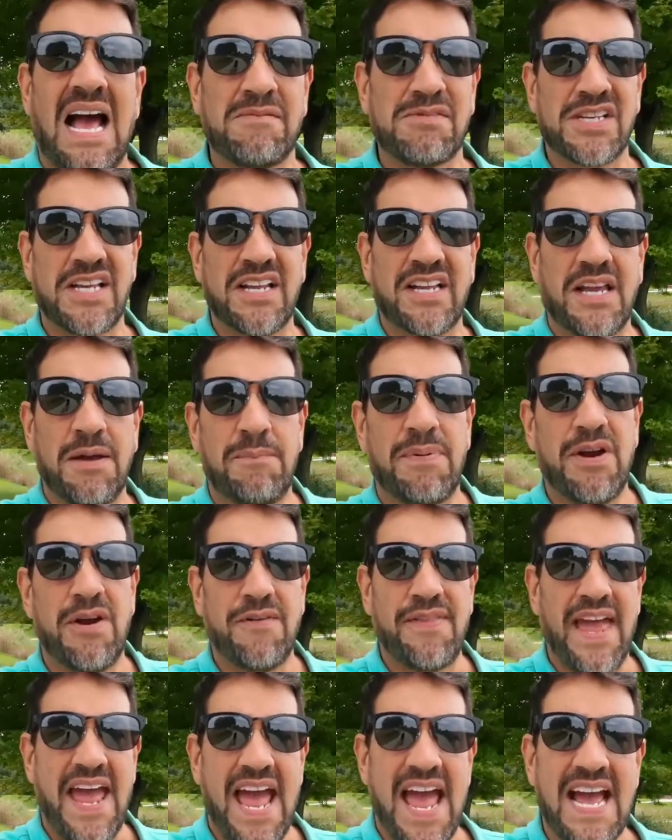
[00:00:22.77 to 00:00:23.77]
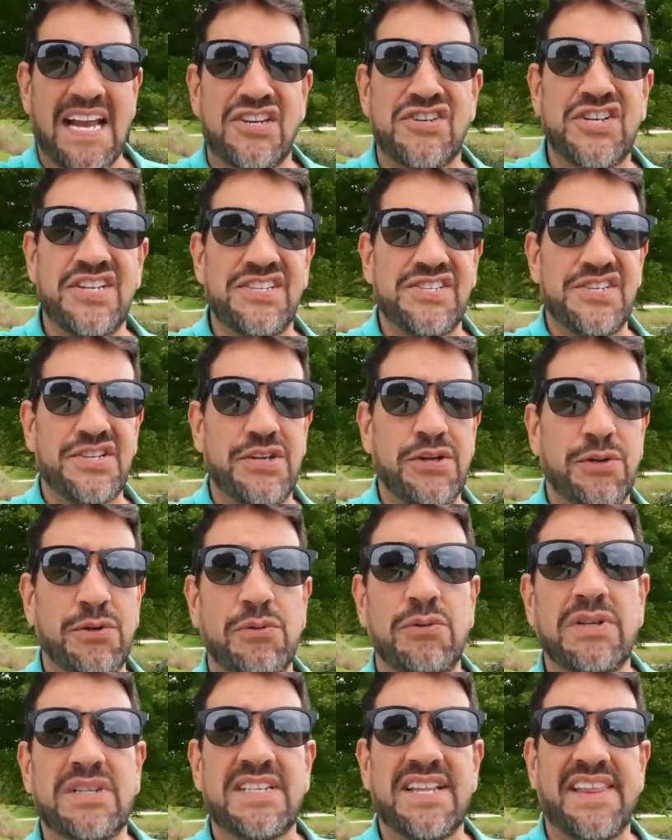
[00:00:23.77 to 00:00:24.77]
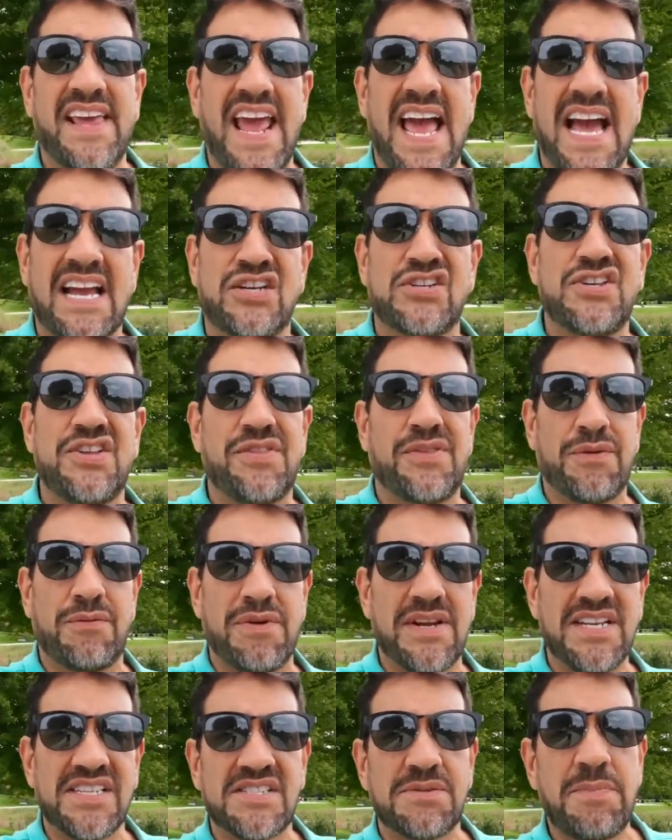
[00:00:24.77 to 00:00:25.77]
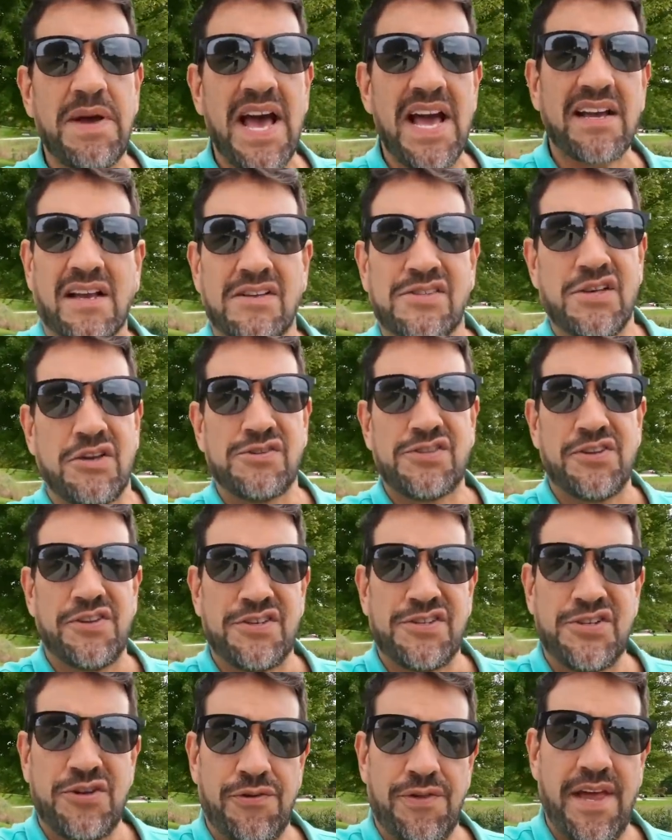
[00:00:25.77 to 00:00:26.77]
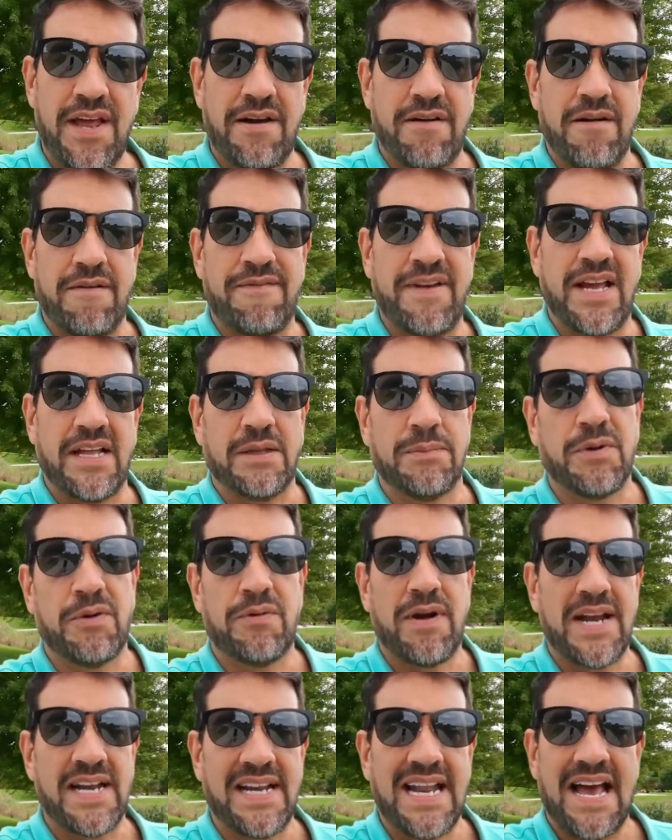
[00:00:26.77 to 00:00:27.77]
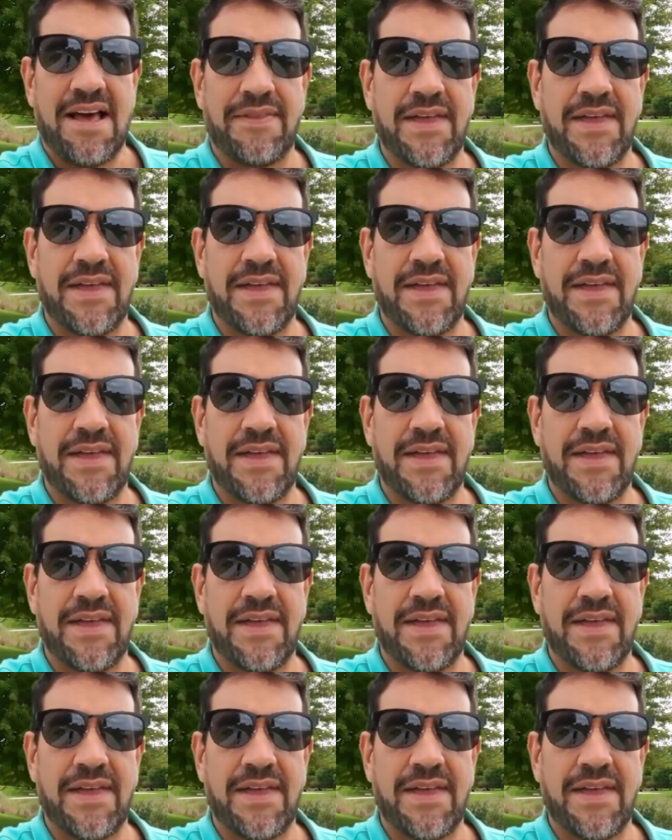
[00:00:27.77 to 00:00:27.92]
I'm just going to compare the Action 2 to the Action 3 spec, because those are the two that are available right now.